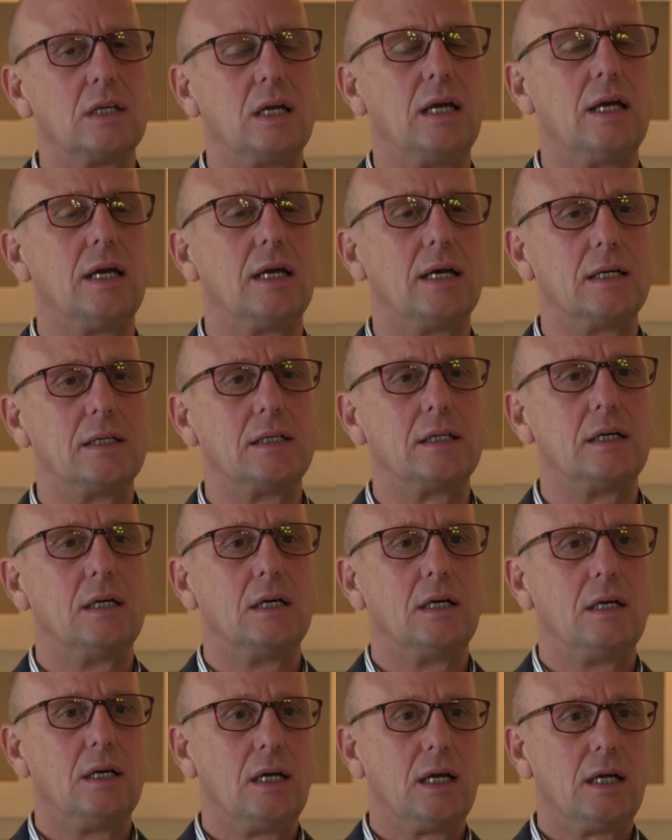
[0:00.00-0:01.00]
and
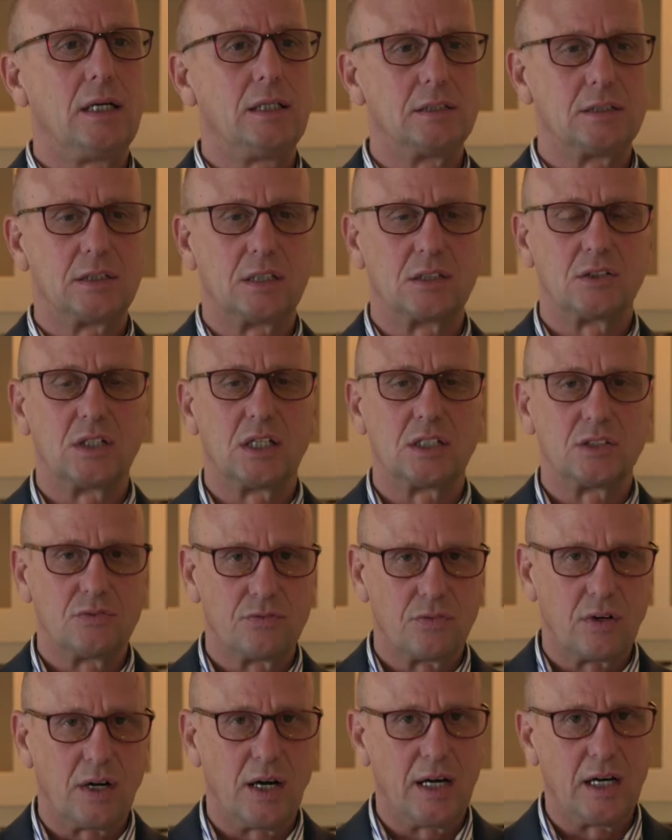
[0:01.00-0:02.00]
he says, that's
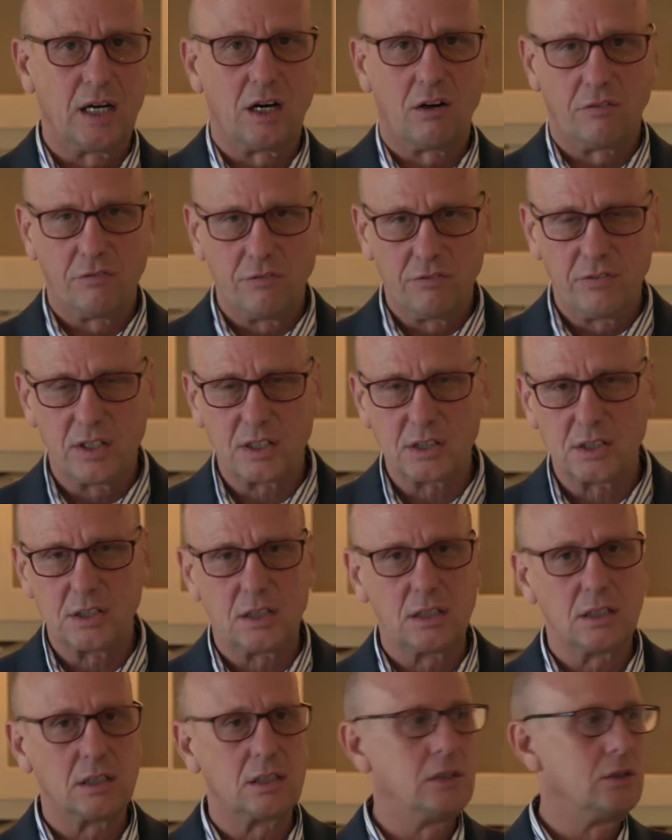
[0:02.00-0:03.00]
fine, I'll fix
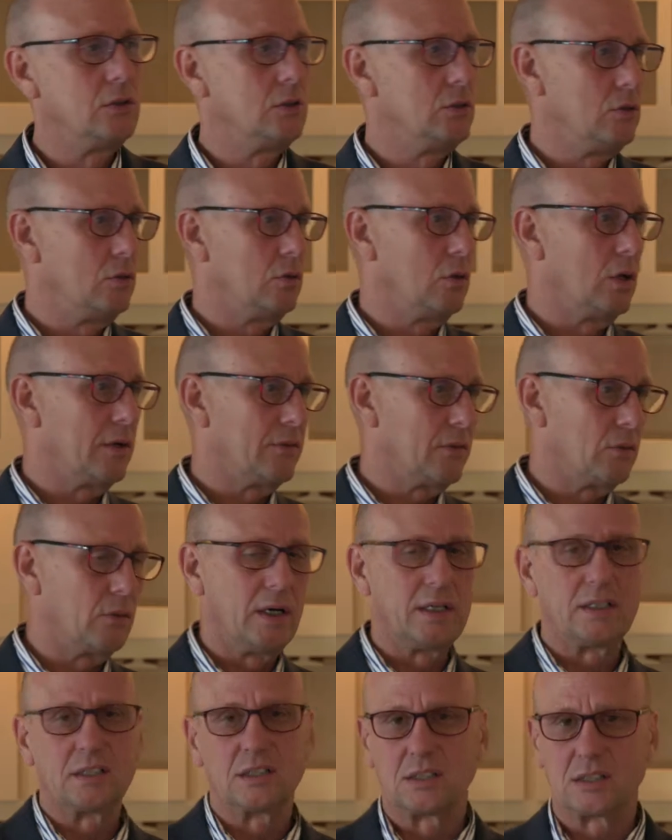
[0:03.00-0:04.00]
it, and you have the
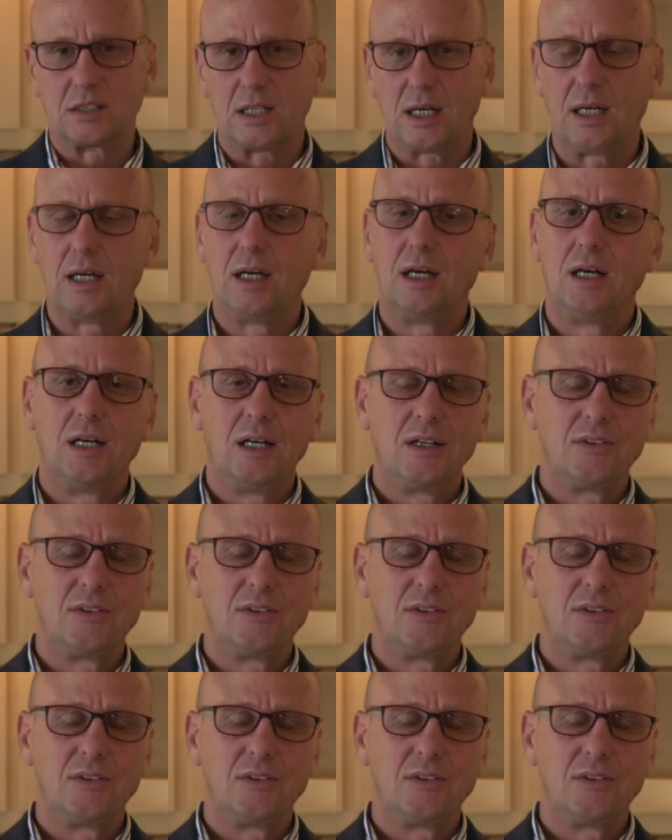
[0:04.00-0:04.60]
right to say,